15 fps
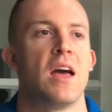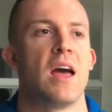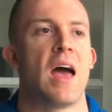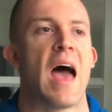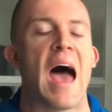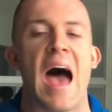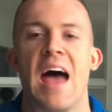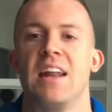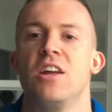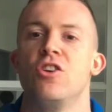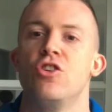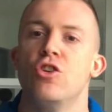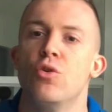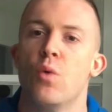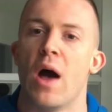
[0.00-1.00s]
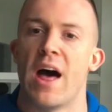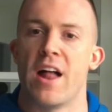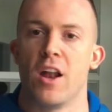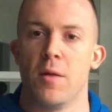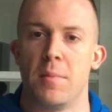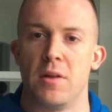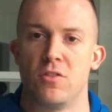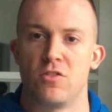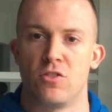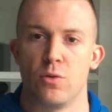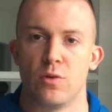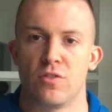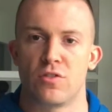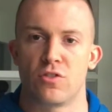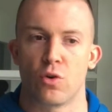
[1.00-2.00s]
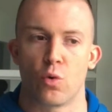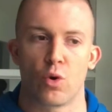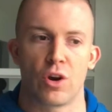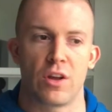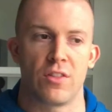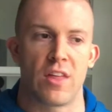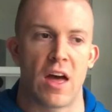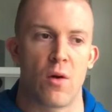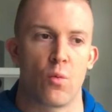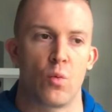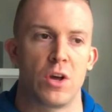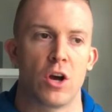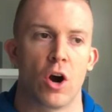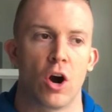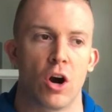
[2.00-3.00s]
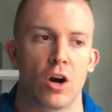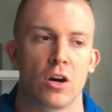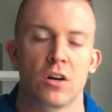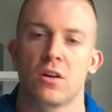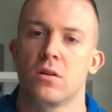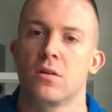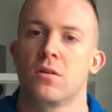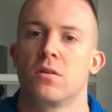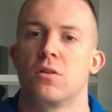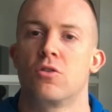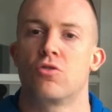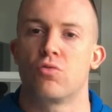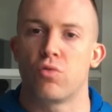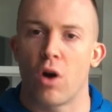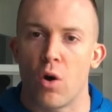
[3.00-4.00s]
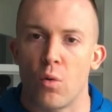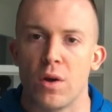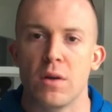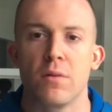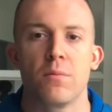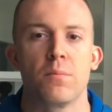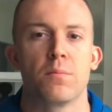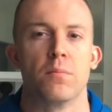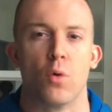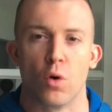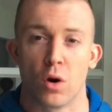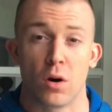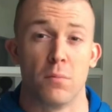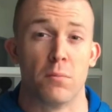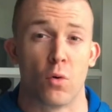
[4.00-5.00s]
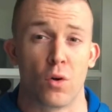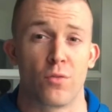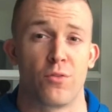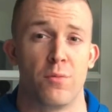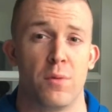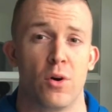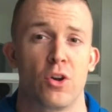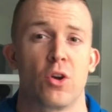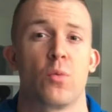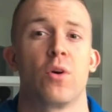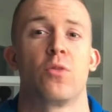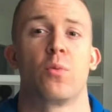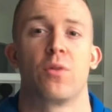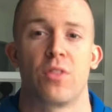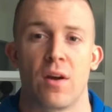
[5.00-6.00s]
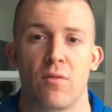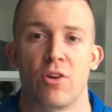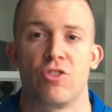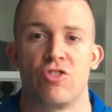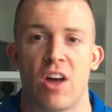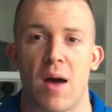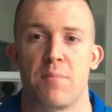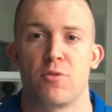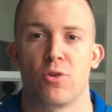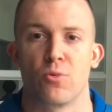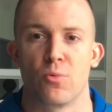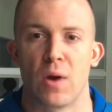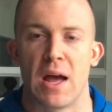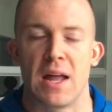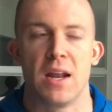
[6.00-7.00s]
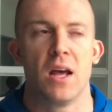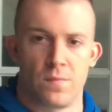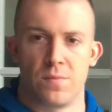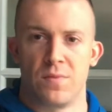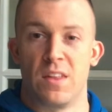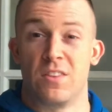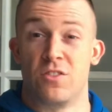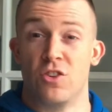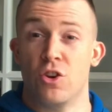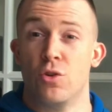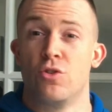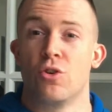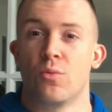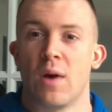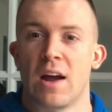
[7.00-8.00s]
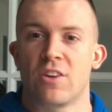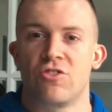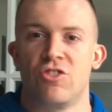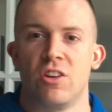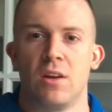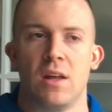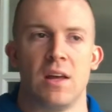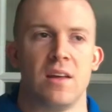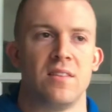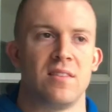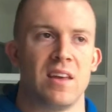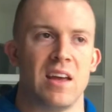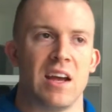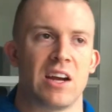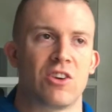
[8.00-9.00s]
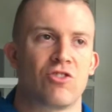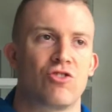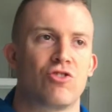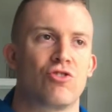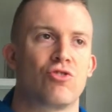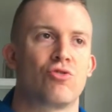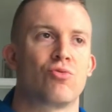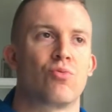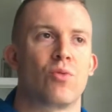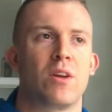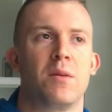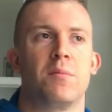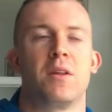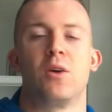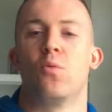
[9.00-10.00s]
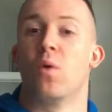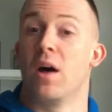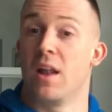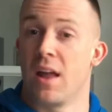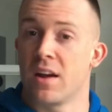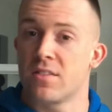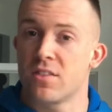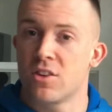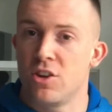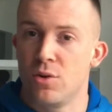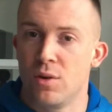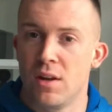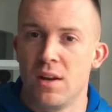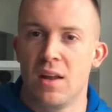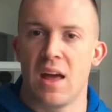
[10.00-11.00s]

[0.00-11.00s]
adding new elements to a story that we are growing more and more familiar with every chapter read. This new direction is extremely well executed,